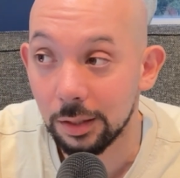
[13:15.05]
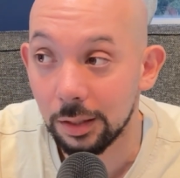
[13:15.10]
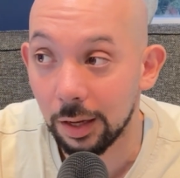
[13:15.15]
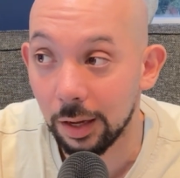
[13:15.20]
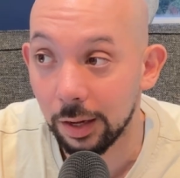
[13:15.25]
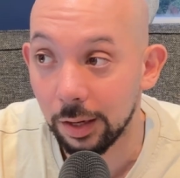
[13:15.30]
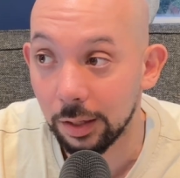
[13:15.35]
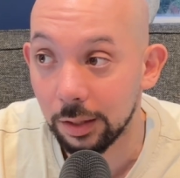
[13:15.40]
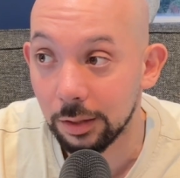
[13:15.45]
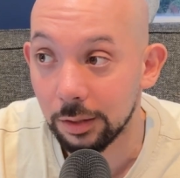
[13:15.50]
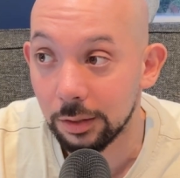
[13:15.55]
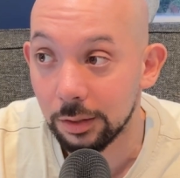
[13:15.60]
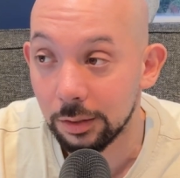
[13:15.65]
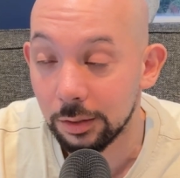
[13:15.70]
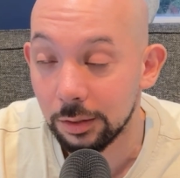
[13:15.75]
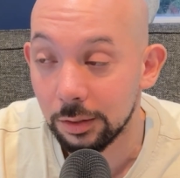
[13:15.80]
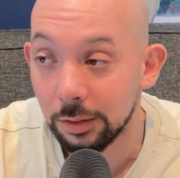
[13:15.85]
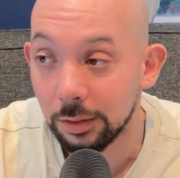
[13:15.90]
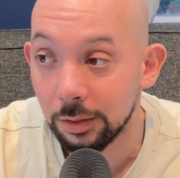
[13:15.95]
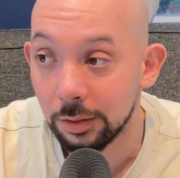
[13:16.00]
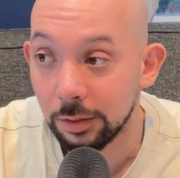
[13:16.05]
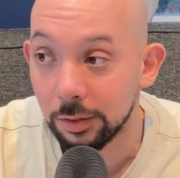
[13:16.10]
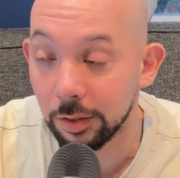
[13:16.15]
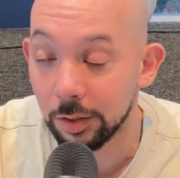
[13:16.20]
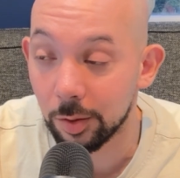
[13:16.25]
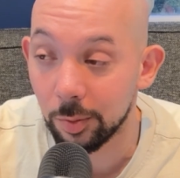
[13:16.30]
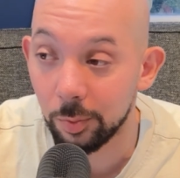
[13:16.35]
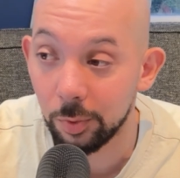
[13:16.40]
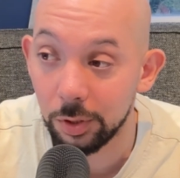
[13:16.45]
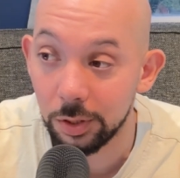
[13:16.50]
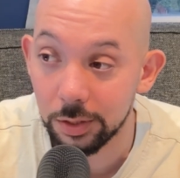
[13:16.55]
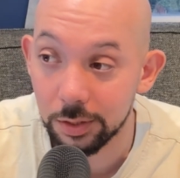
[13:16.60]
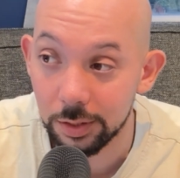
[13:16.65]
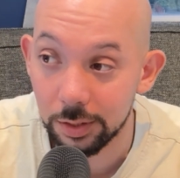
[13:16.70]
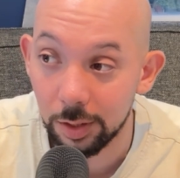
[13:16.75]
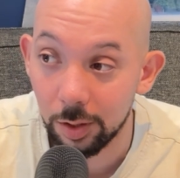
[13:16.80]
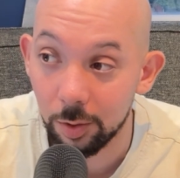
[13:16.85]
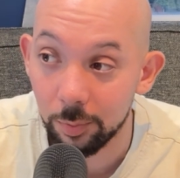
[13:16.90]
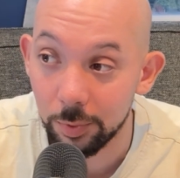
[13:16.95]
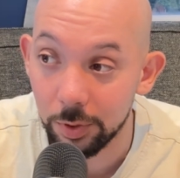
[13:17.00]
Like, the community is going
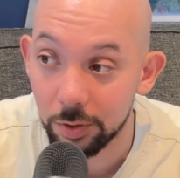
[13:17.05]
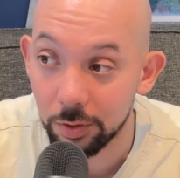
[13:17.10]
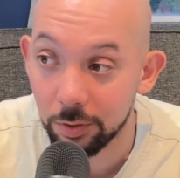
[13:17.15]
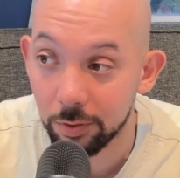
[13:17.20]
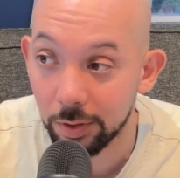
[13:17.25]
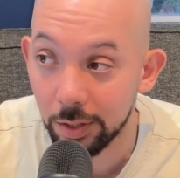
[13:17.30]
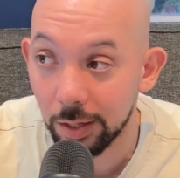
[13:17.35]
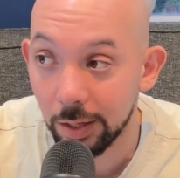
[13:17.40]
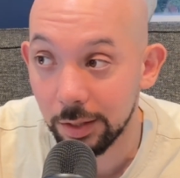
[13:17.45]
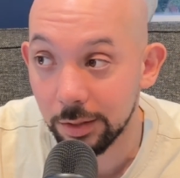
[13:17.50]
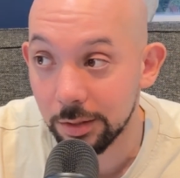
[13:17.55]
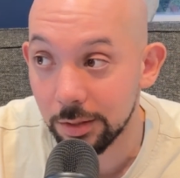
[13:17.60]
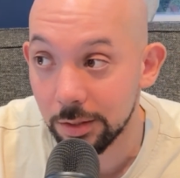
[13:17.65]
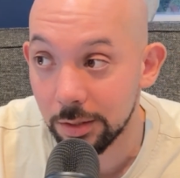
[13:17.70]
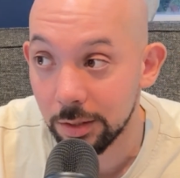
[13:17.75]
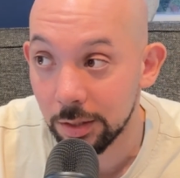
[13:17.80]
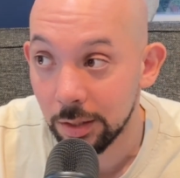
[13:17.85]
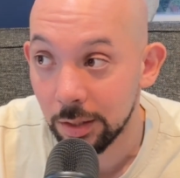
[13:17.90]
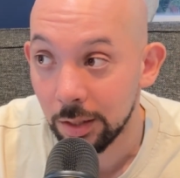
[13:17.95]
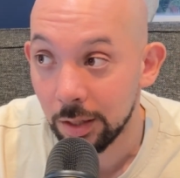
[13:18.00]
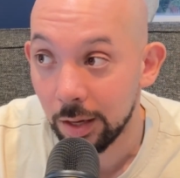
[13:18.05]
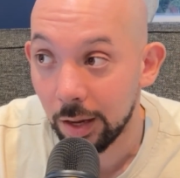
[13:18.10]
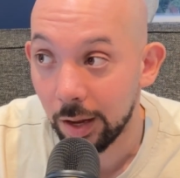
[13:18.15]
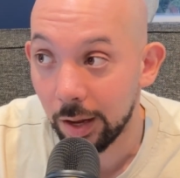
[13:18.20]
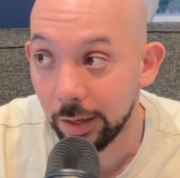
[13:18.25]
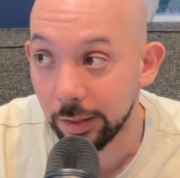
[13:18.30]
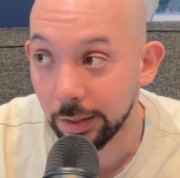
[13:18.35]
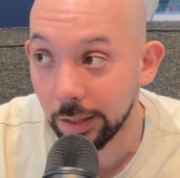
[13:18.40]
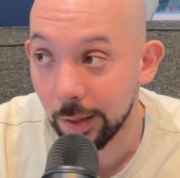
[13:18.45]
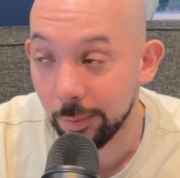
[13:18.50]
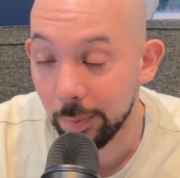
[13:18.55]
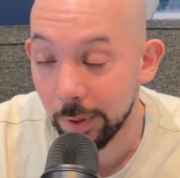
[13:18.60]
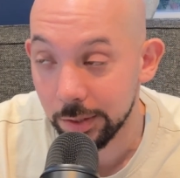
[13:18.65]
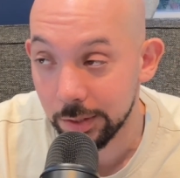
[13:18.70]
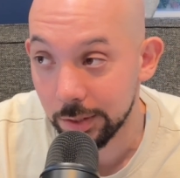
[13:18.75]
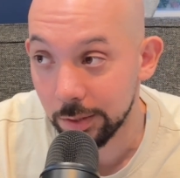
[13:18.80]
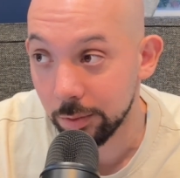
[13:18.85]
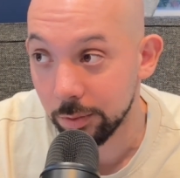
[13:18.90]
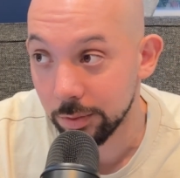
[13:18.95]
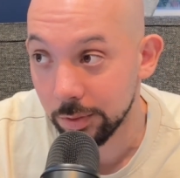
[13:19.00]
to help me to create ads and get my
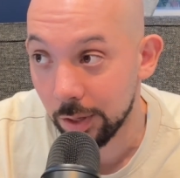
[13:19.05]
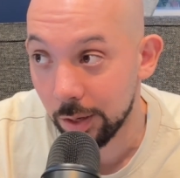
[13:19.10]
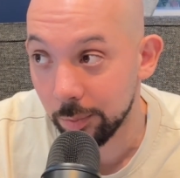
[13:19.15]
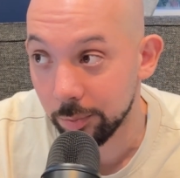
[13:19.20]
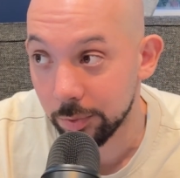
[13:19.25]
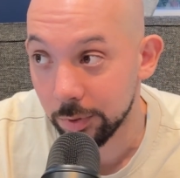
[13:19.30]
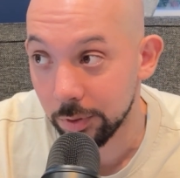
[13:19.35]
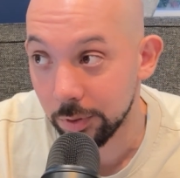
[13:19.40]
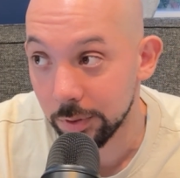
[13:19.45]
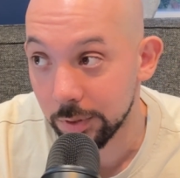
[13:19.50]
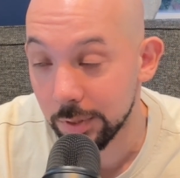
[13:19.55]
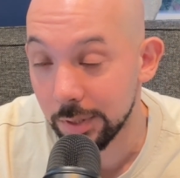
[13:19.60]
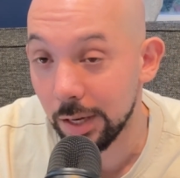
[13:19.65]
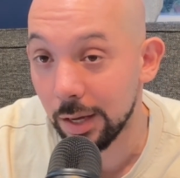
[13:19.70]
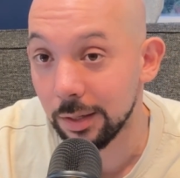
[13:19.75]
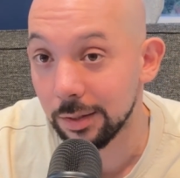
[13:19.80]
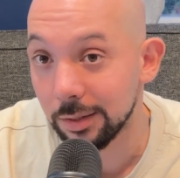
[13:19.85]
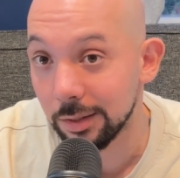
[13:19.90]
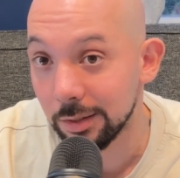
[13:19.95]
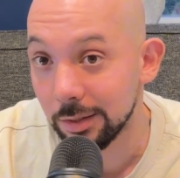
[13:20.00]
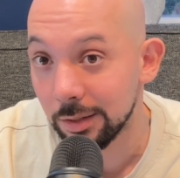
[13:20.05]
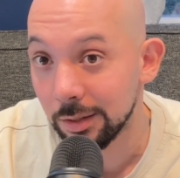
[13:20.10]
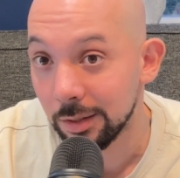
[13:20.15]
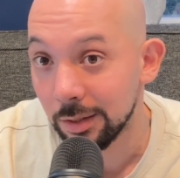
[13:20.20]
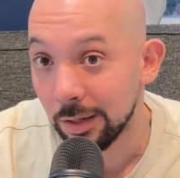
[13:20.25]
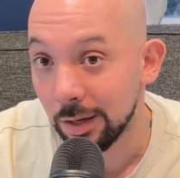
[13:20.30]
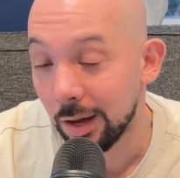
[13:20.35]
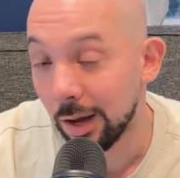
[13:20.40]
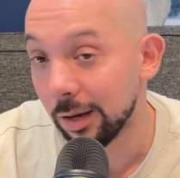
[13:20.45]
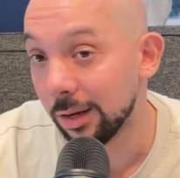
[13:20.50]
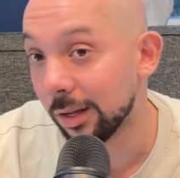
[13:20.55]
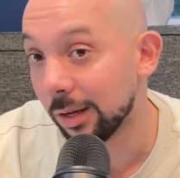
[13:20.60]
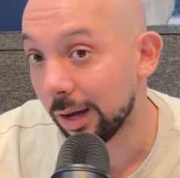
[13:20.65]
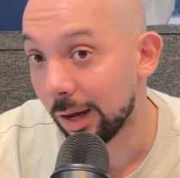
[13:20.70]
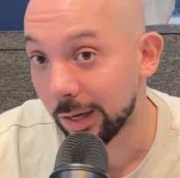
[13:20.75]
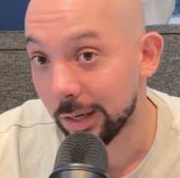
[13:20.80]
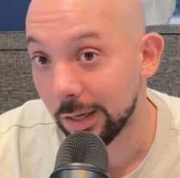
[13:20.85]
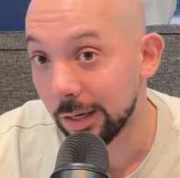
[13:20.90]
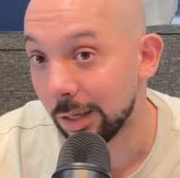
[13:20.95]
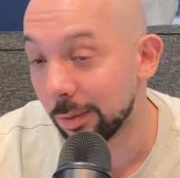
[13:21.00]
skills up to standard, and then
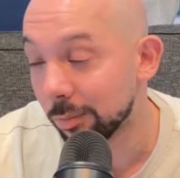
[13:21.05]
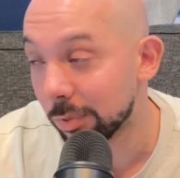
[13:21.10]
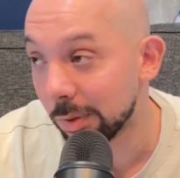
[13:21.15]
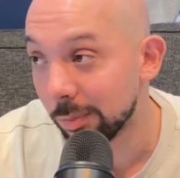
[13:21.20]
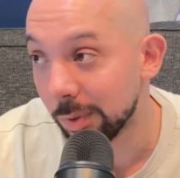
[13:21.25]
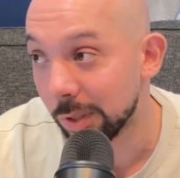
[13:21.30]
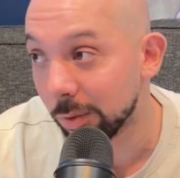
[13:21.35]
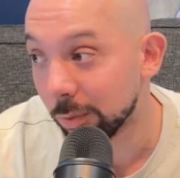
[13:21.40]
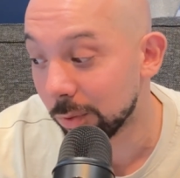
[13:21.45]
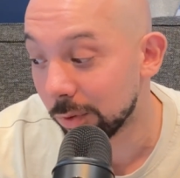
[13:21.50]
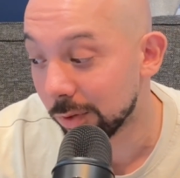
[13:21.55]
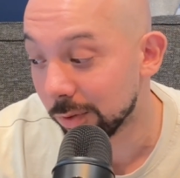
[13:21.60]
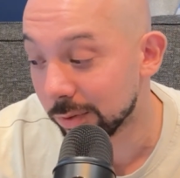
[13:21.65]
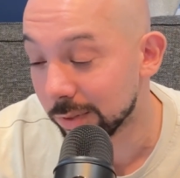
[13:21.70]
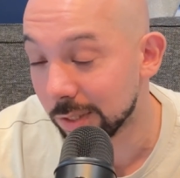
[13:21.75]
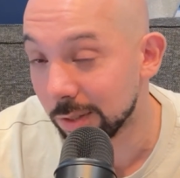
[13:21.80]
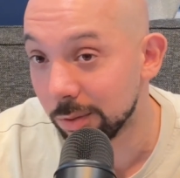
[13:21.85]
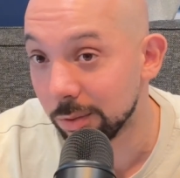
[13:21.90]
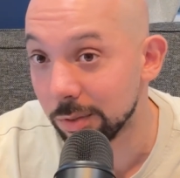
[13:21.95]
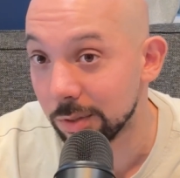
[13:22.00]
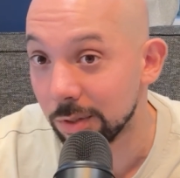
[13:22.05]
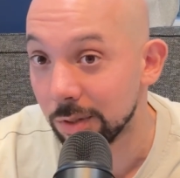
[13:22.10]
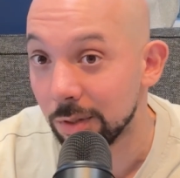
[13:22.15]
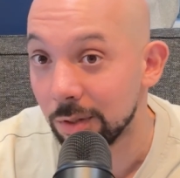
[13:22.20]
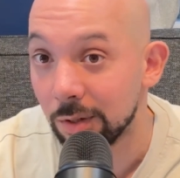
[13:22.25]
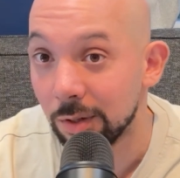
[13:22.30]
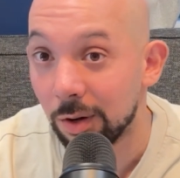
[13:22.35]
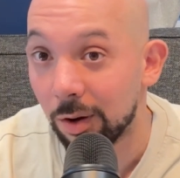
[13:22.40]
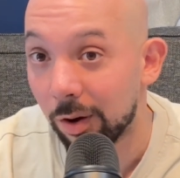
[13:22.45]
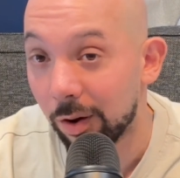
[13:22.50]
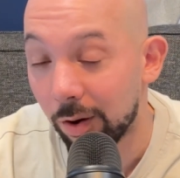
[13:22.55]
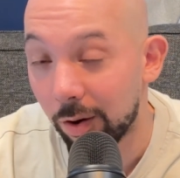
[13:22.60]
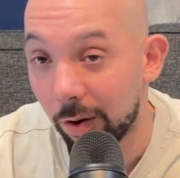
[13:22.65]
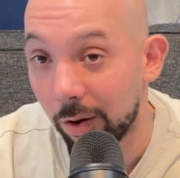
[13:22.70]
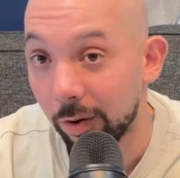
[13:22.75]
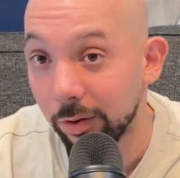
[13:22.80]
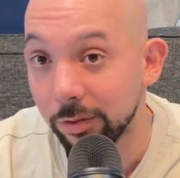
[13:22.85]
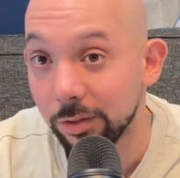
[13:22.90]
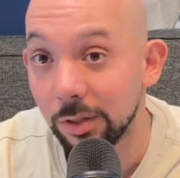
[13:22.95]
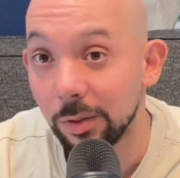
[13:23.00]
I can implement all those skills
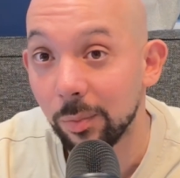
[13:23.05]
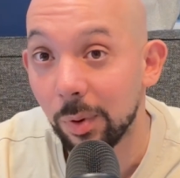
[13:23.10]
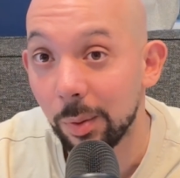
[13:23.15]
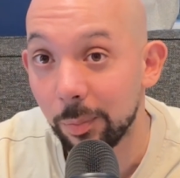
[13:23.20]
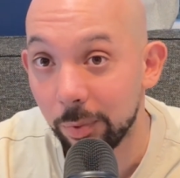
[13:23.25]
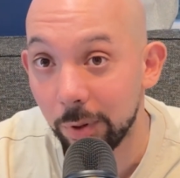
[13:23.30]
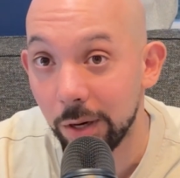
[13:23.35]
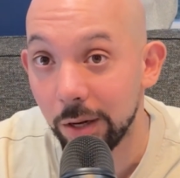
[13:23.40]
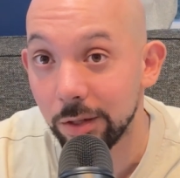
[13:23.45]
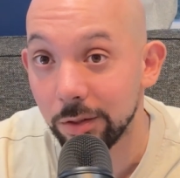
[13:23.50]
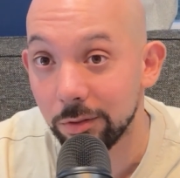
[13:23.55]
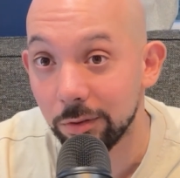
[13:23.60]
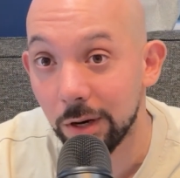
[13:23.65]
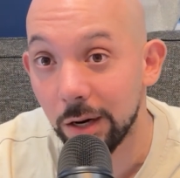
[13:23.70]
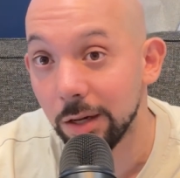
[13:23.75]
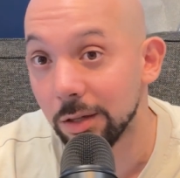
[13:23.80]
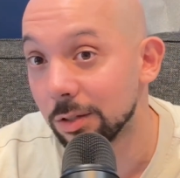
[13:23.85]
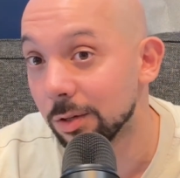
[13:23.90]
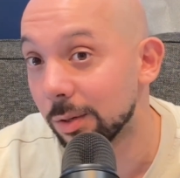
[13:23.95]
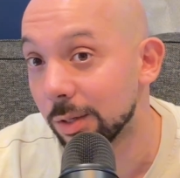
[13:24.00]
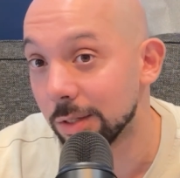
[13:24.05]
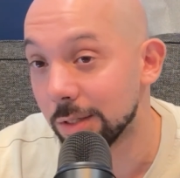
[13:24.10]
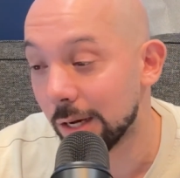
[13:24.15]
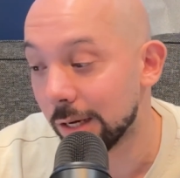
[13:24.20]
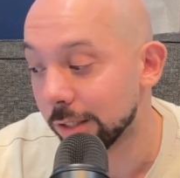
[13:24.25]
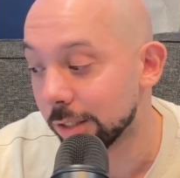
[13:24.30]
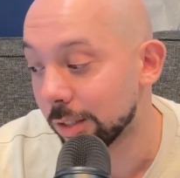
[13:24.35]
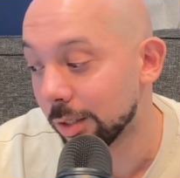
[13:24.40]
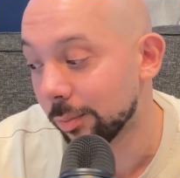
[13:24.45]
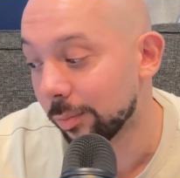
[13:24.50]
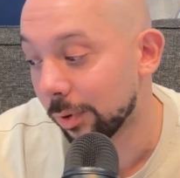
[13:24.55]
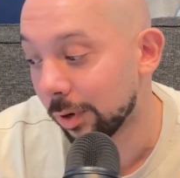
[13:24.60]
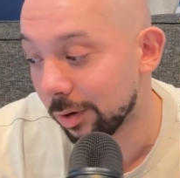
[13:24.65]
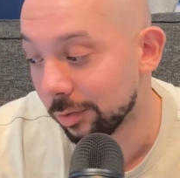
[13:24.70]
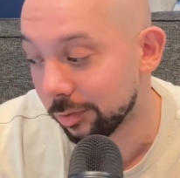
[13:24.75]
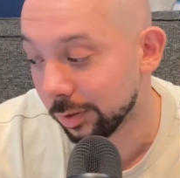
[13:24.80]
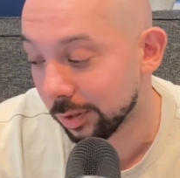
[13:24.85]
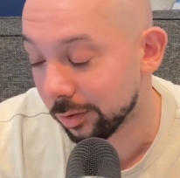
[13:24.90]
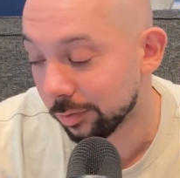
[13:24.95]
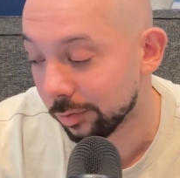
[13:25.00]
onto my brand, right? So it's actually a
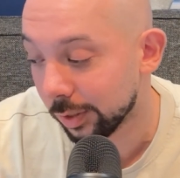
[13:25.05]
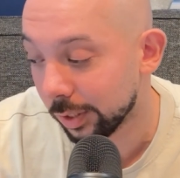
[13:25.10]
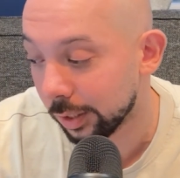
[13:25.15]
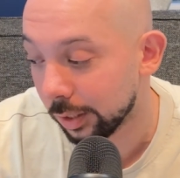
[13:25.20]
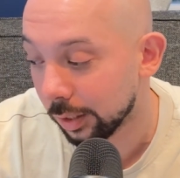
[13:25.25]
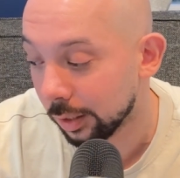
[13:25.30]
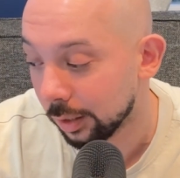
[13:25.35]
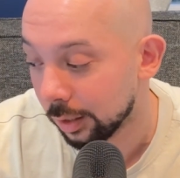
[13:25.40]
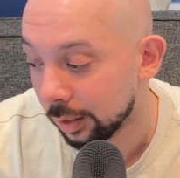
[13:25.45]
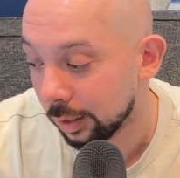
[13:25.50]
perfect thing.